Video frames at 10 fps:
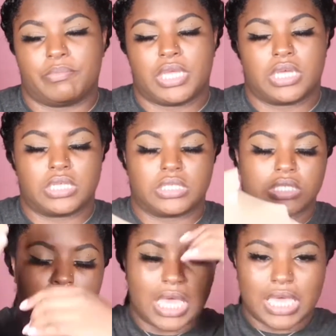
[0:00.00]
because
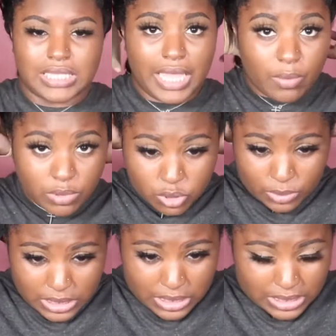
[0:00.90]
that was one
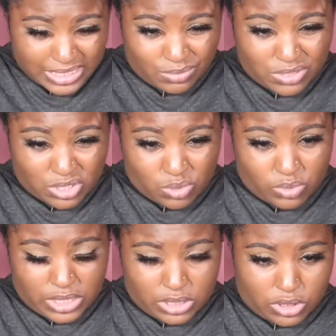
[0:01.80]
of the things that was annoying.